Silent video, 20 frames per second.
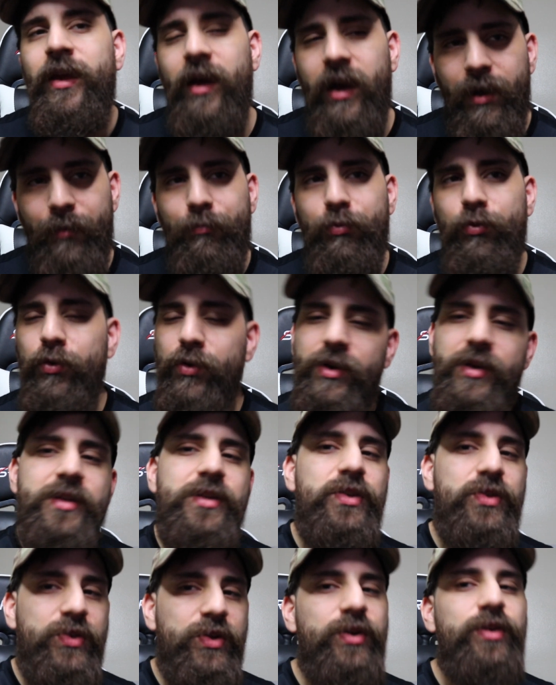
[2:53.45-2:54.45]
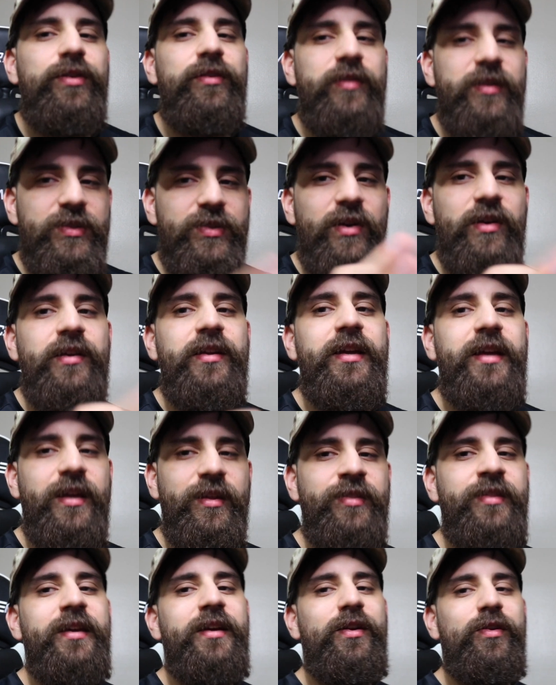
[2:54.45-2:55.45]
I'm pretty sure they started to
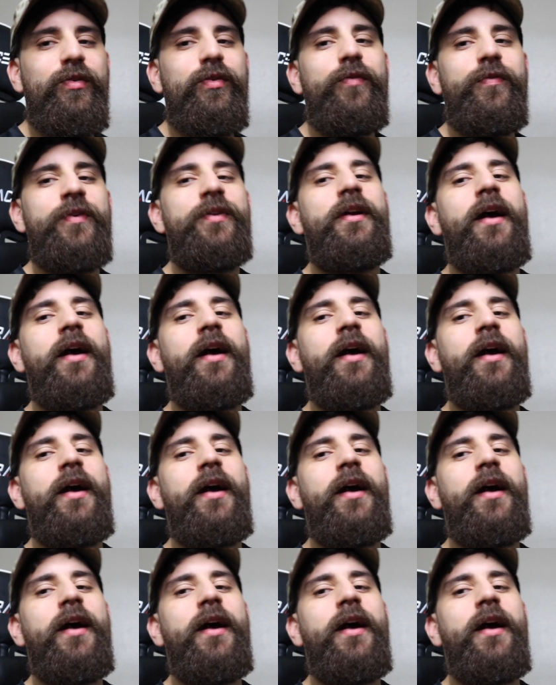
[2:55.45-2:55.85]
get thicker over